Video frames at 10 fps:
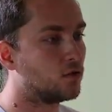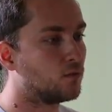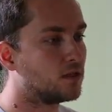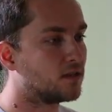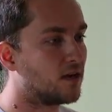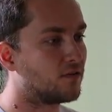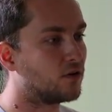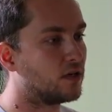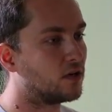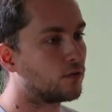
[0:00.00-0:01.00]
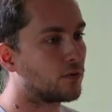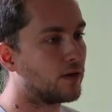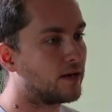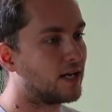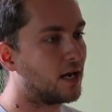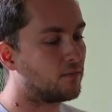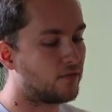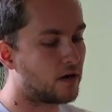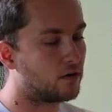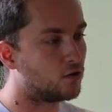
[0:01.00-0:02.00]
you'll be safe under here. Throw down a
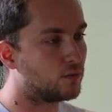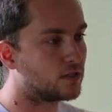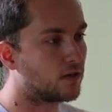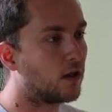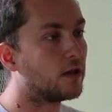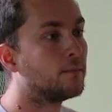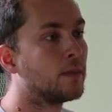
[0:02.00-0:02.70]
campfire and you'll be solid.